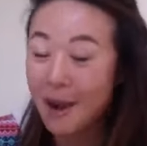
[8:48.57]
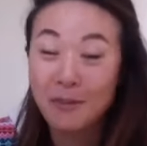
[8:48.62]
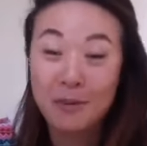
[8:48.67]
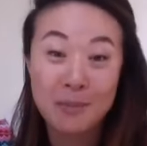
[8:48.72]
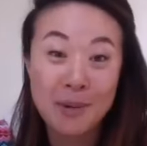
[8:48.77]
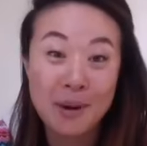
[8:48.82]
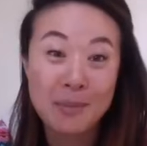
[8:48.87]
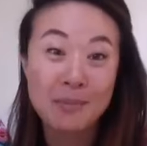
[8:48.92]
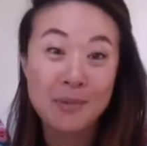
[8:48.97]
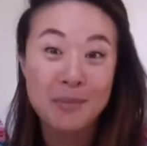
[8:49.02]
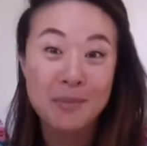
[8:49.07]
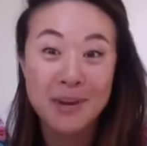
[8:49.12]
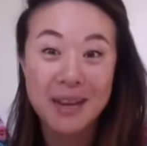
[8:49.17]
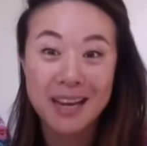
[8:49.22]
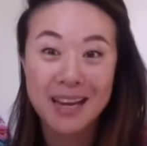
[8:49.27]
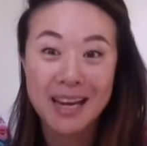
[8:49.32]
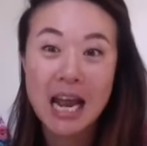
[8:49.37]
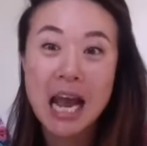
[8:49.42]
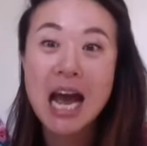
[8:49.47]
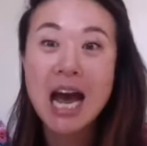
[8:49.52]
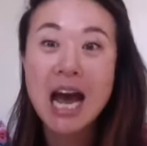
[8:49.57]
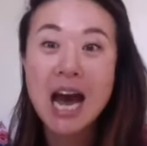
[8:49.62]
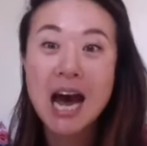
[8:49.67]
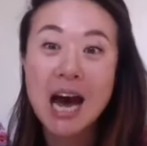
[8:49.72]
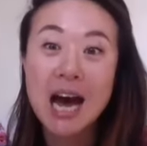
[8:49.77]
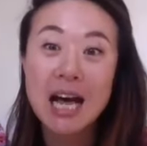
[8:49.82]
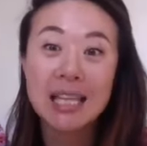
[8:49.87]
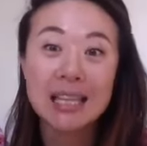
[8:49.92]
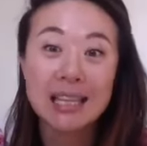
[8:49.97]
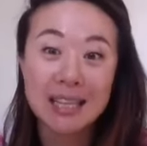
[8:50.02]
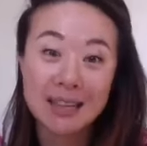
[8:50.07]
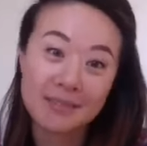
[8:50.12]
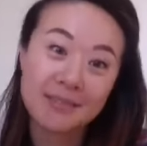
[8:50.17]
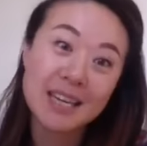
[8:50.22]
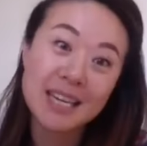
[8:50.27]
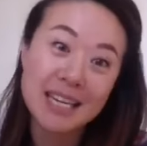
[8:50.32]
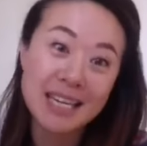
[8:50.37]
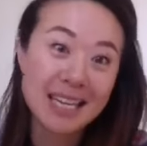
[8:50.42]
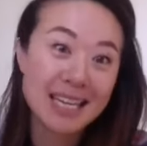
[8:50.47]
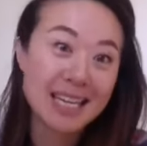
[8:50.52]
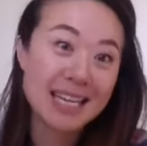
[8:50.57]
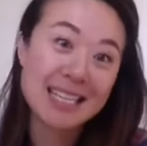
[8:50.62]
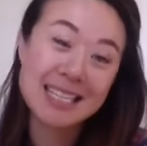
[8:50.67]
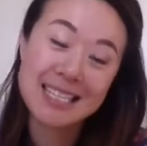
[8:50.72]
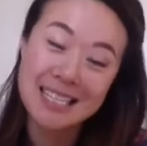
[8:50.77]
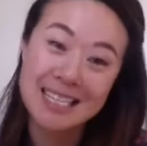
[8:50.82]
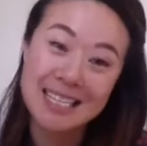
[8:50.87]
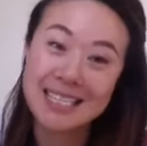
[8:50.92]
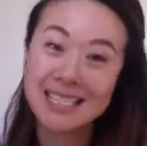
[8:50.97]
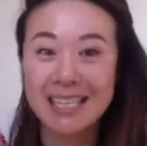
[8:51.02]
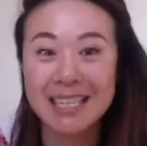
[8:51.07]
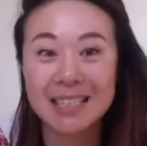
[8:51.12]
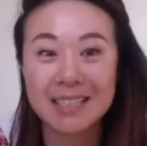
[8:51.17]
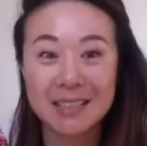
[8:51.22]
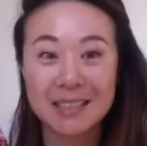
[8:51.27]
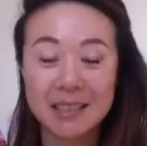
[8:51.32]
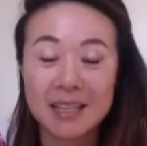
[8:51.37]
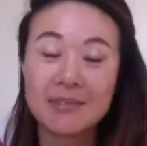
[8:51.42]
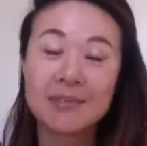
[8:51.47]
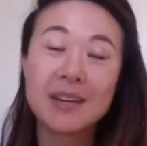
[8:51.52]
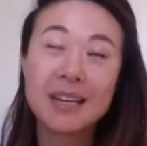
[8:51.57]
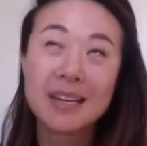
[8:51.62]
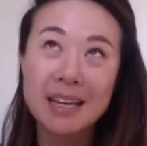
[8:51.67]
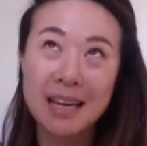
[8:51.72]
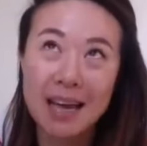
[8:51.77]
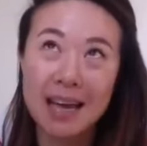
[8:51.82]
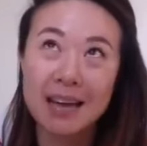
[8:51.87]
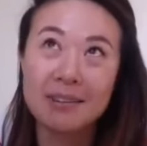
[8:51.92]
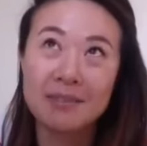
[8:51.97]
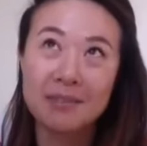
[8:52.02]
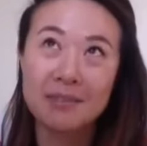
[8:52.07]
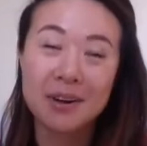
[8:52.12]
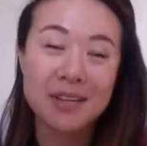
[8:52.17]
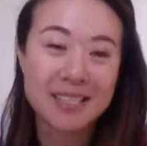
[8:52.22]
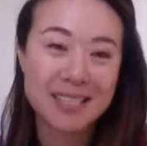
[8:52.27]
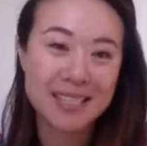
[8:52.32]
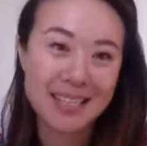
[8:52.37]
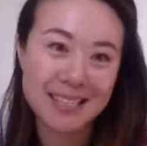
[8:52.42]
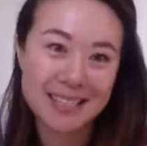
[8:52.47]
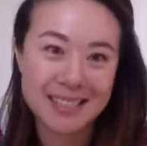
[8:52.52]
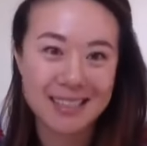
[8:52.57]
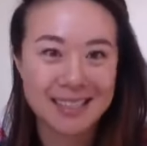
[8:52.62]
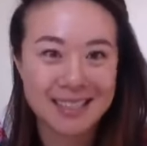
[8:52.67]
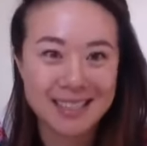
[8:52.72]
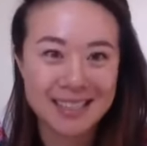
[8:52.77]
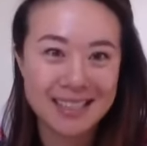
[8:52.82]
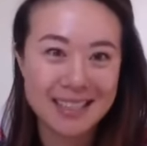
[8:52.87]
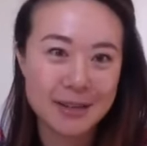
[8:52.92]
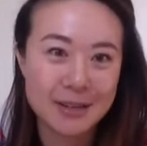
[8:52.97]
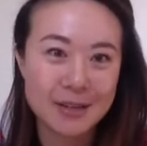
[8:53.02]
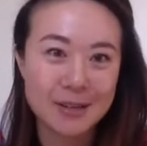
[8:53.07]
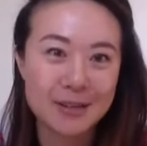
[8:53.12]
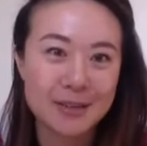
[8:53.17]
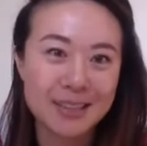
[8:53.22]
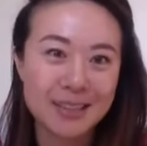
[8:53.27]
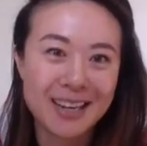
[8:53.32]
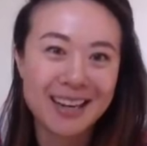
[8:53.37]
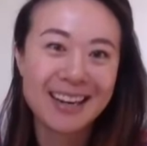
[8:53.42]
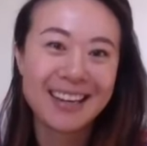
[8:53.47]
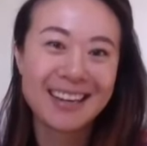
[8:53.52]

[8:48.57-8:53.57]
remember being a livid and very sick 16-year-old.